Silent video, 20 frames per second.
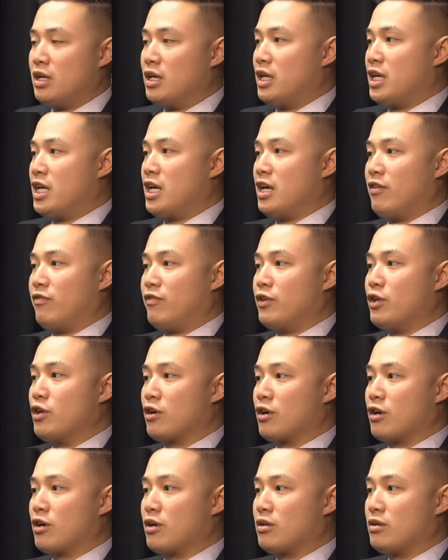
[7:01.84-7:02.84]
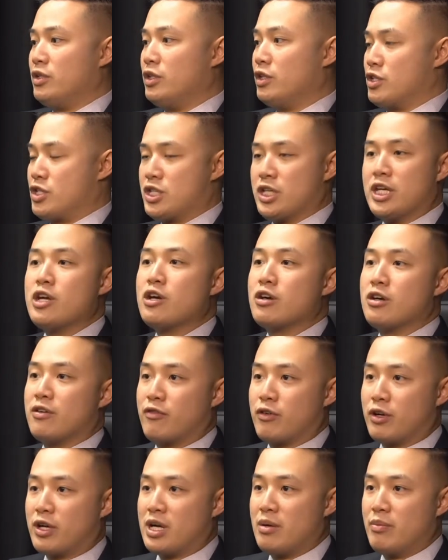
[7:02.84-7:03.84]
If you're the security
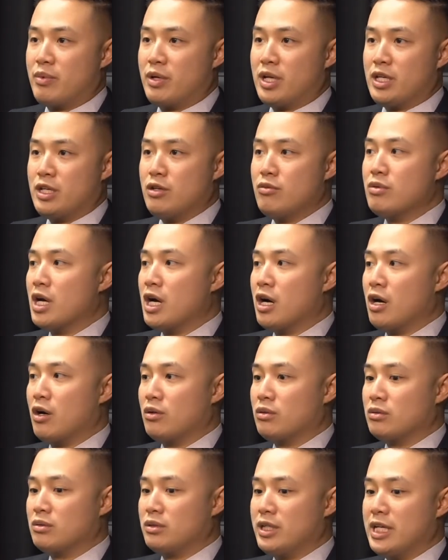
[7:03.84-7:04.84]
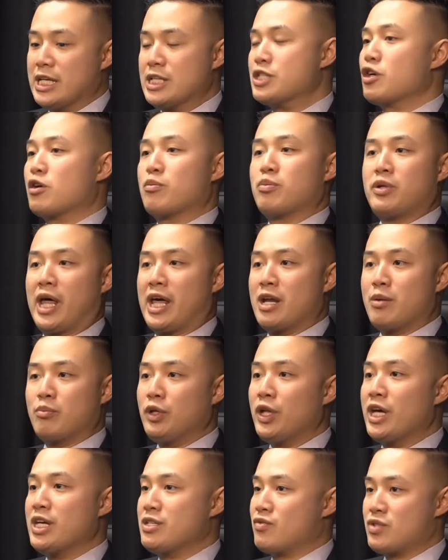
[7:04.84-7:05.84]
for a company, is there a plan in
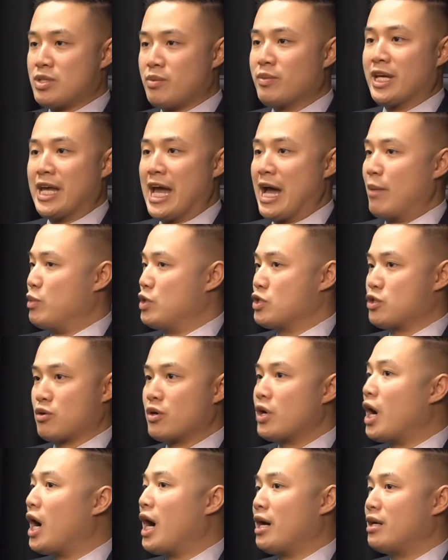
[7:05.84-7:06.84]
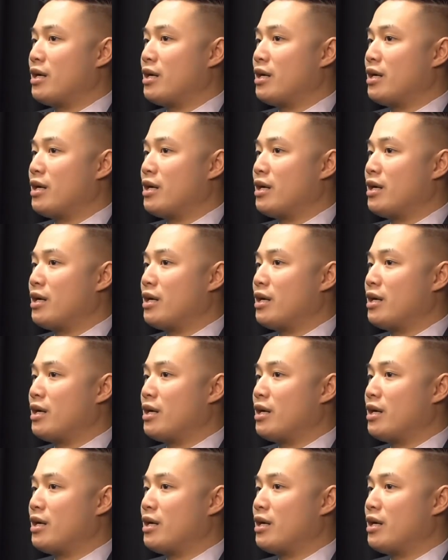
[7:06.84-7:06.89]
place if something happens or not?